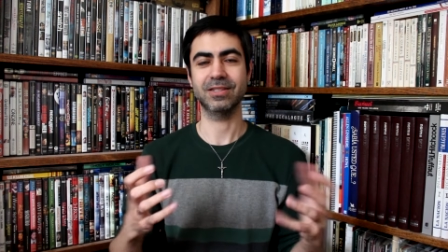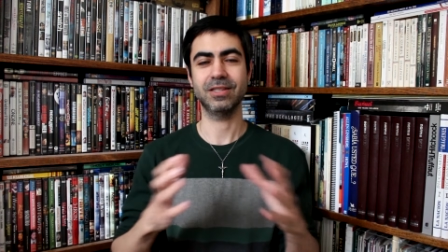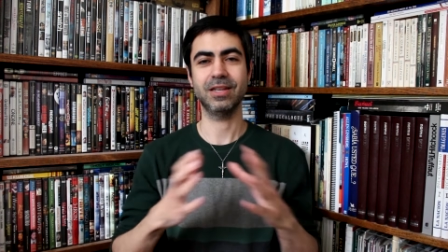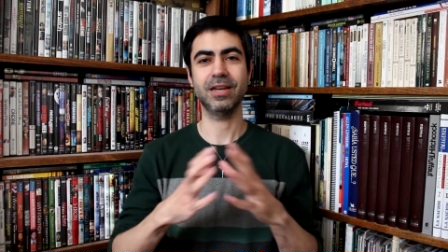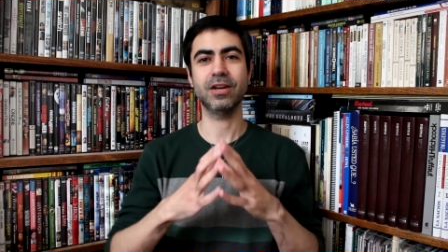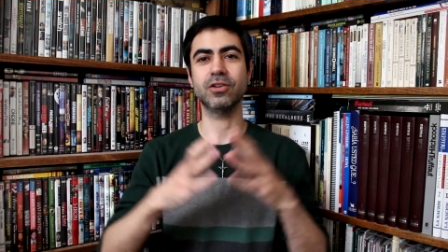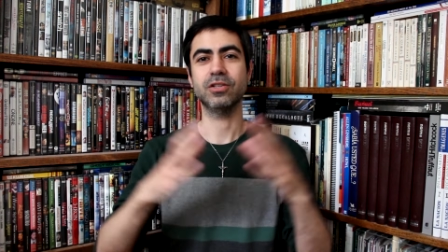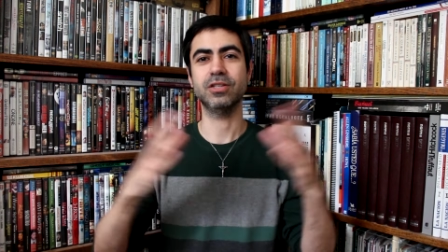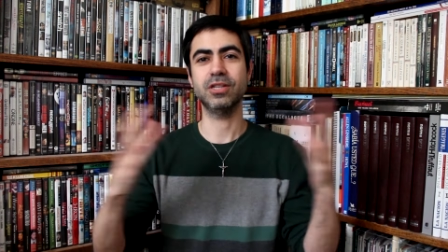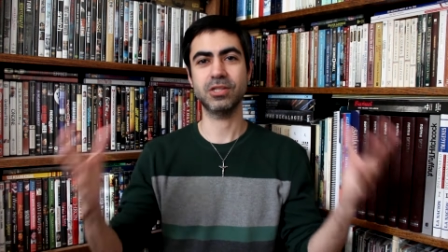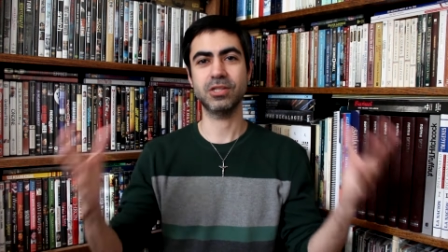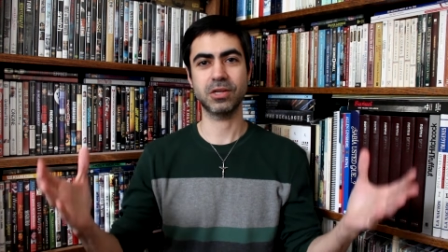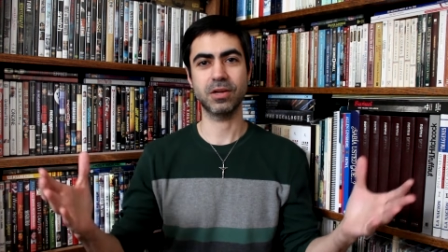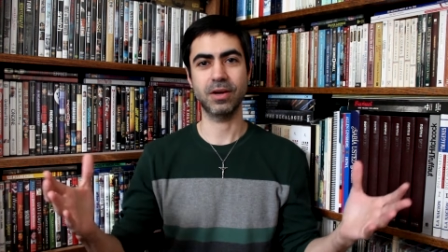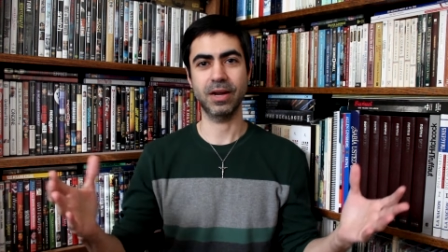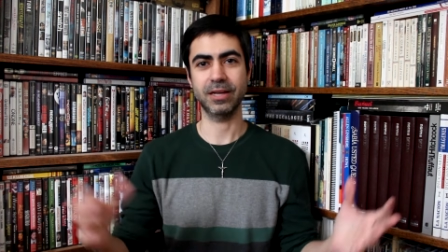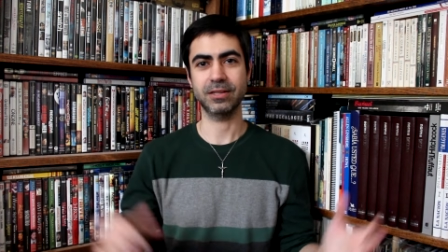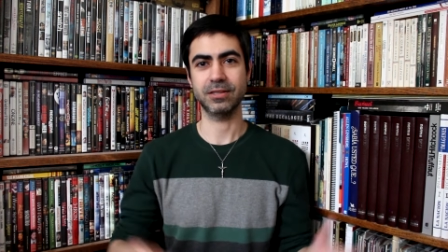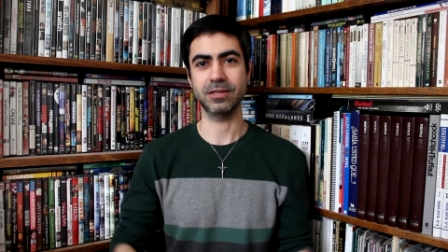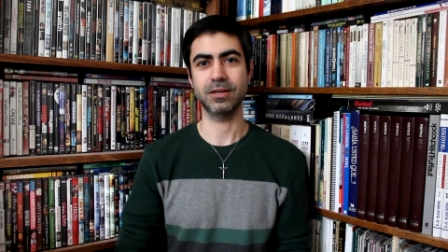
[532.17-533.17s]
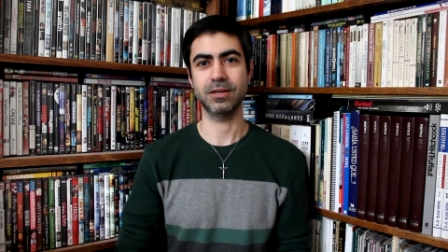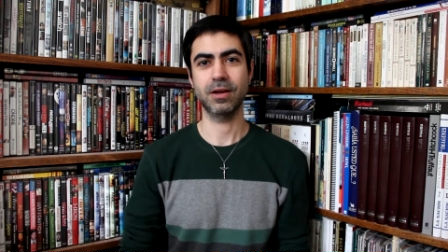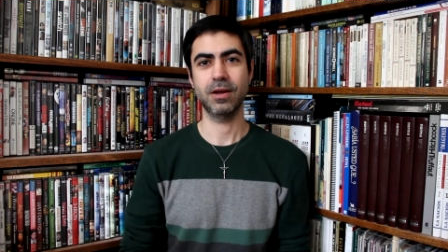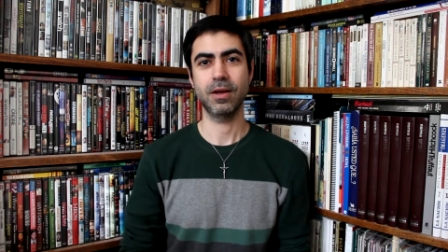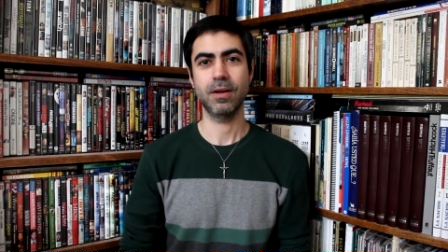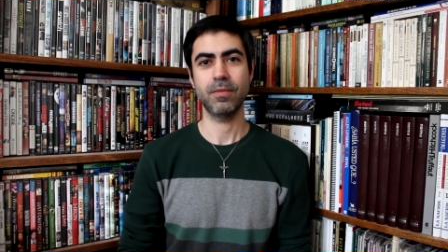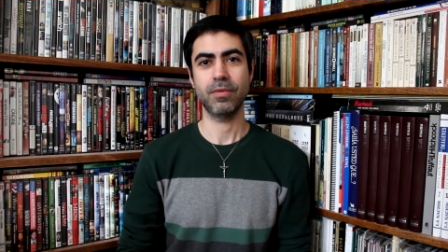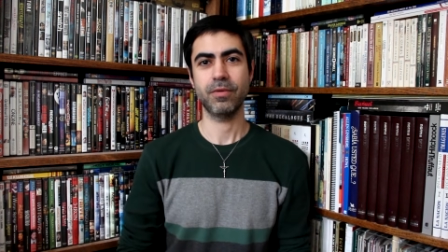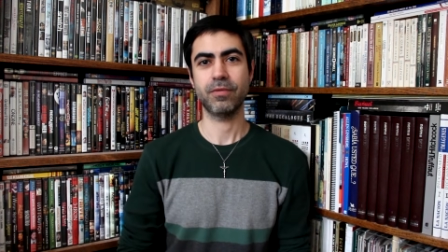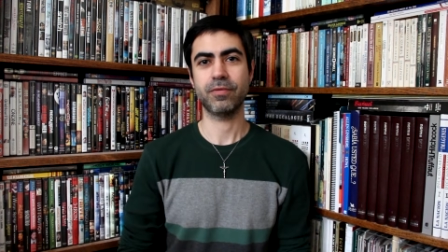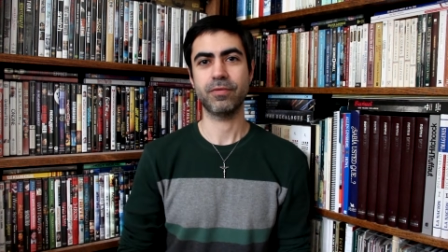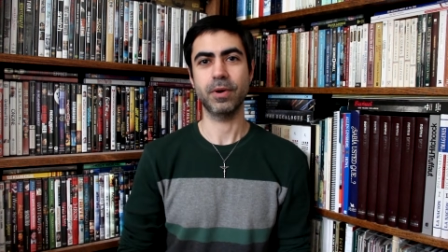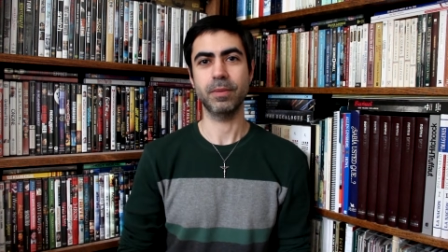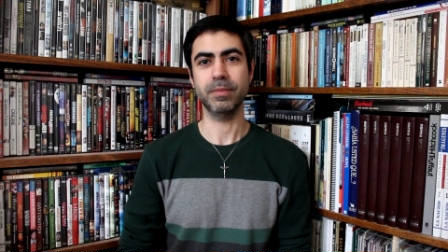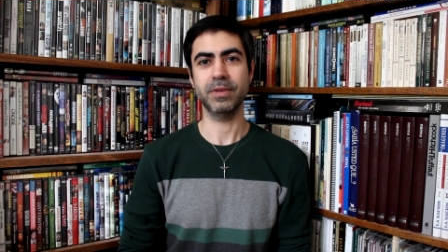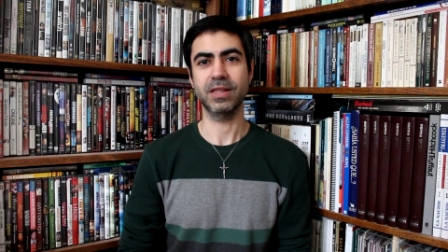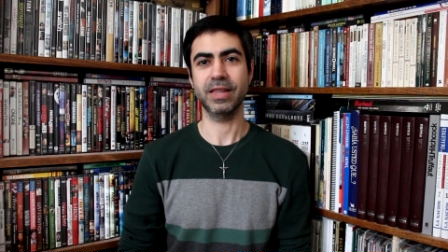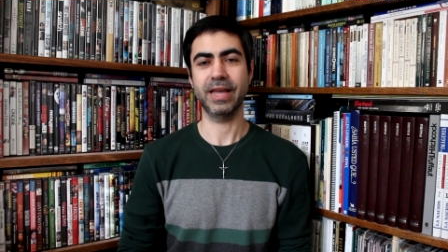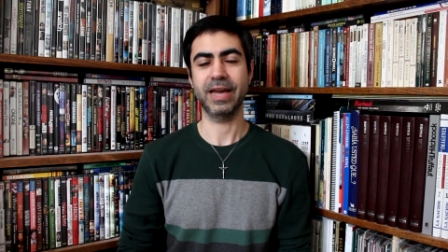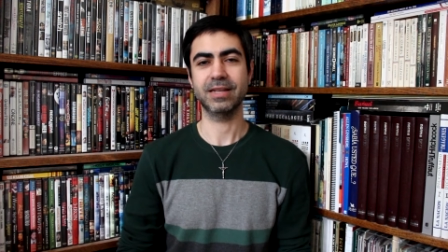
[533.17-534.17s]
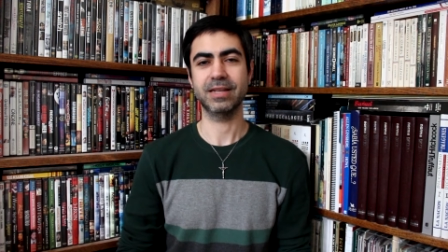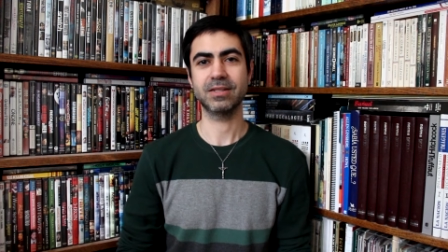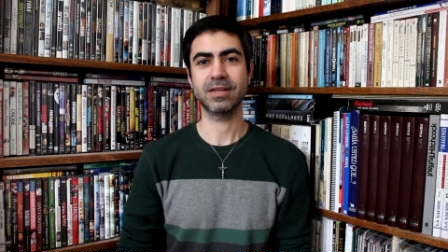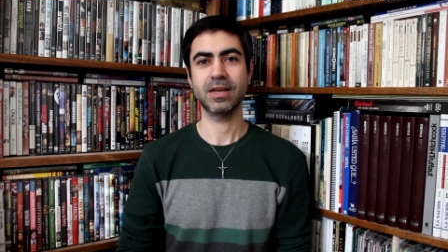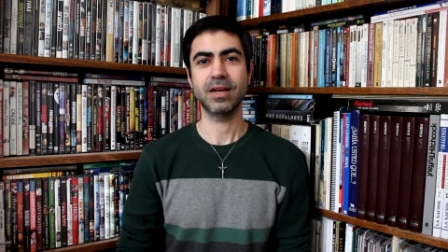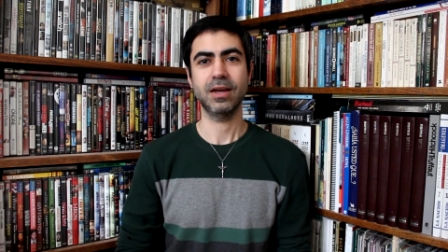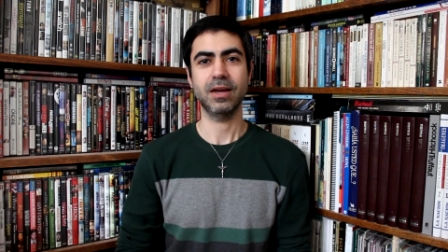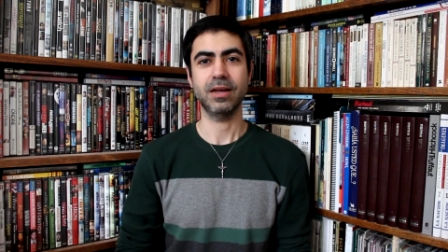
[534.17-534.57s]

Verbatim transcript: They are disconnected from the land.